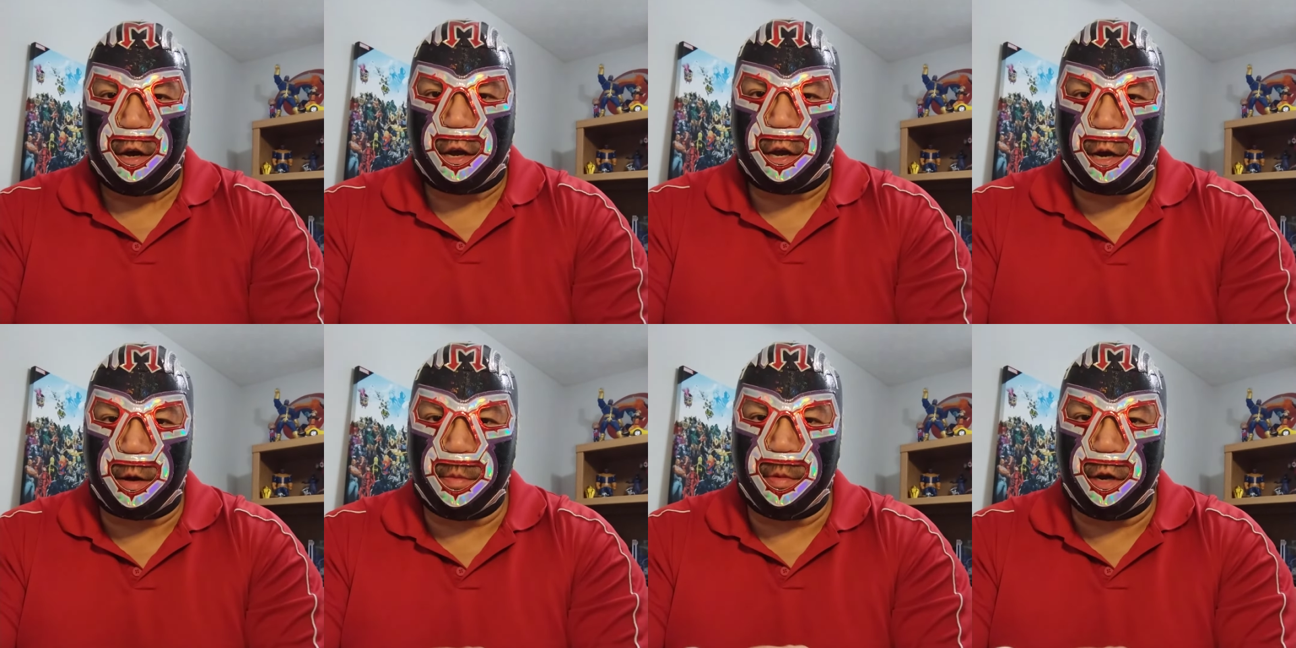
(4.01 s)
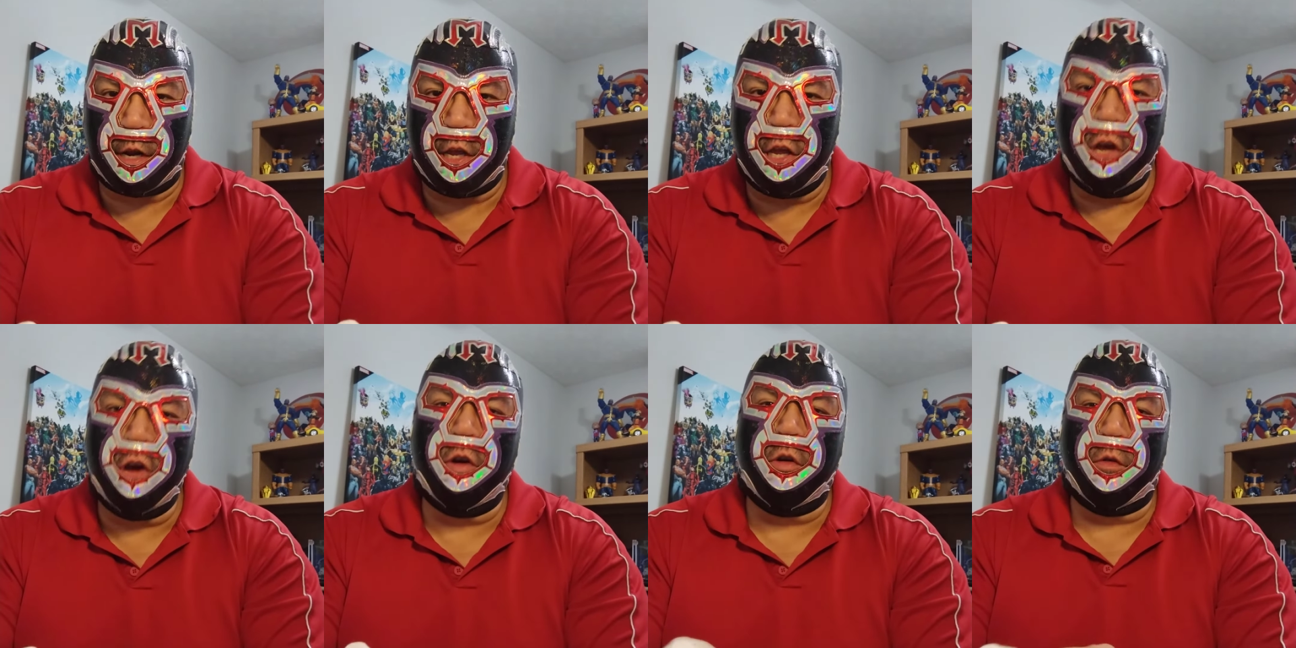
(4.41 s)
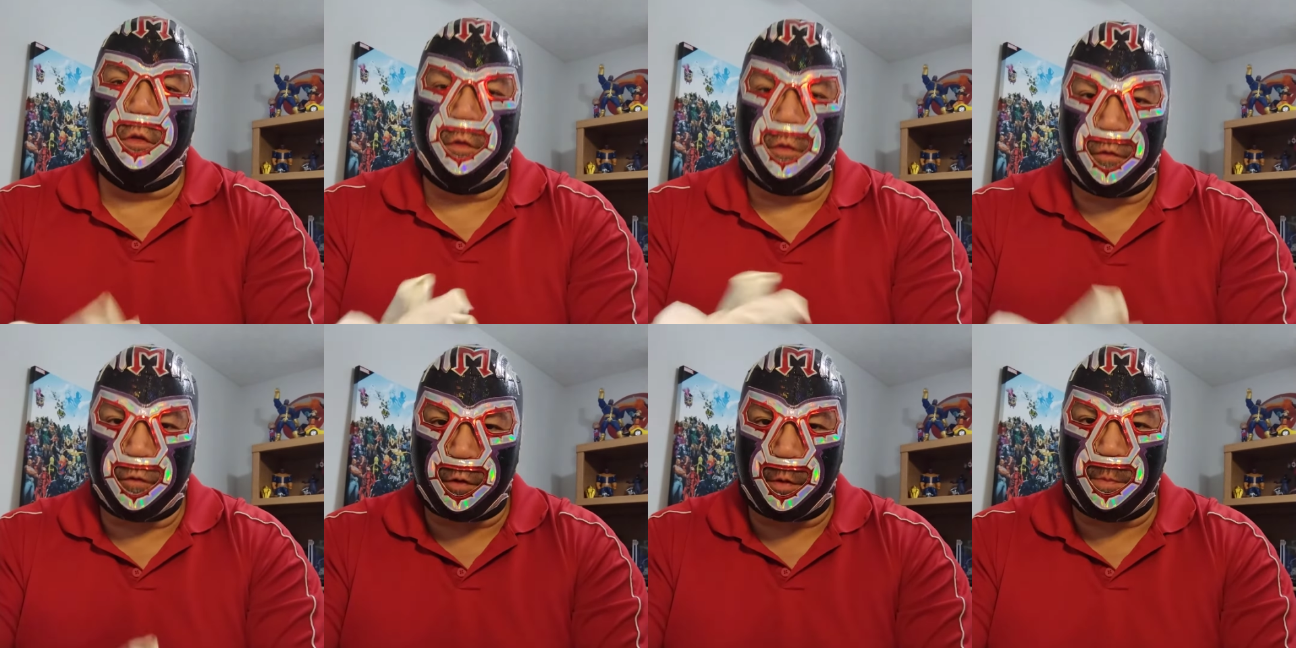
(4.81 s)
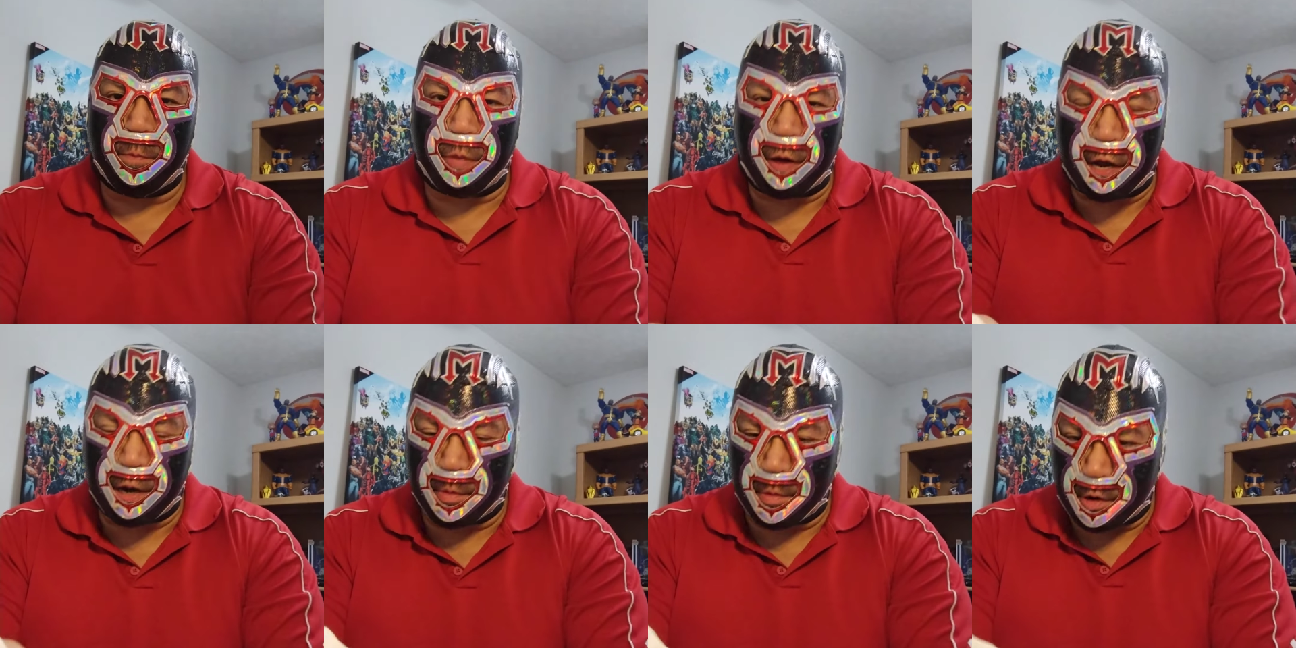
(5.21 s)
coming to you from
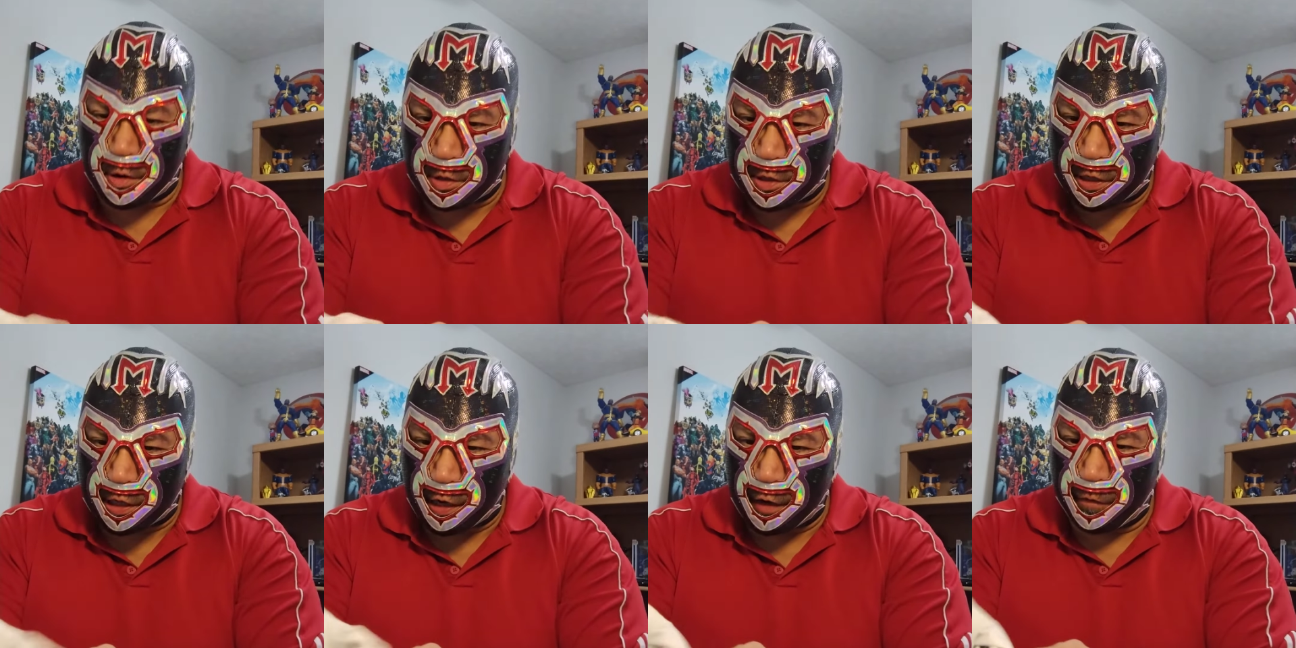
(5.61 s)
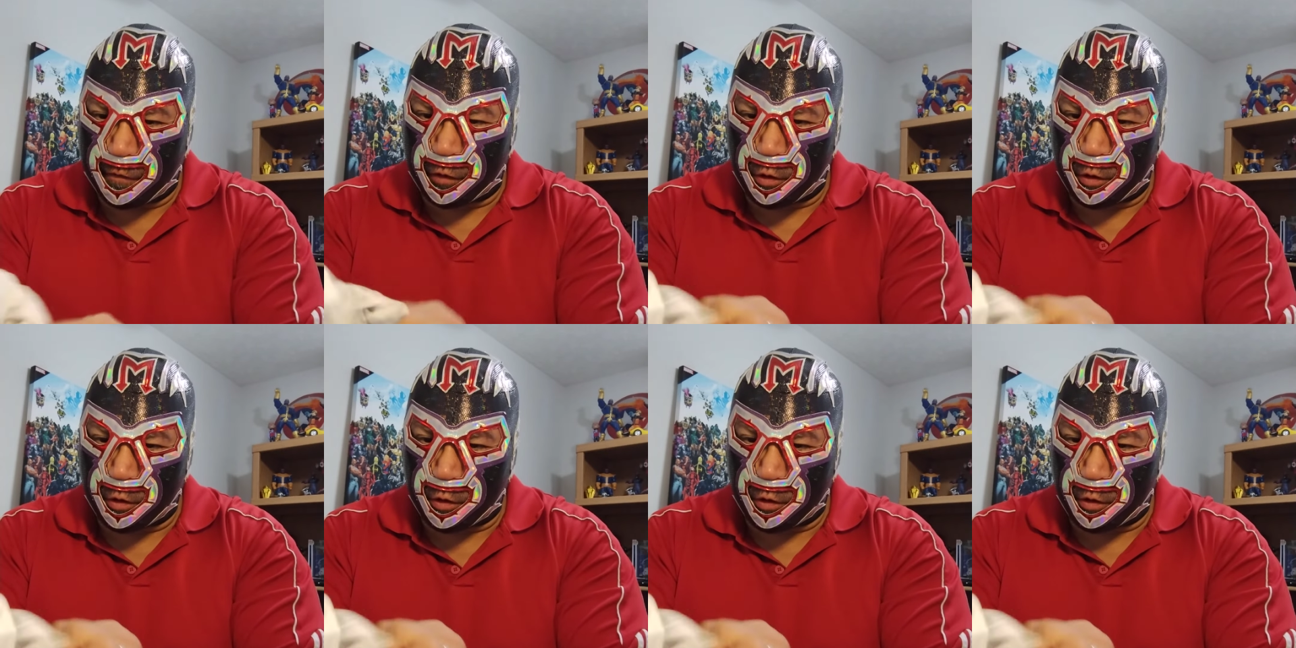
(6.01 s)
Panama City,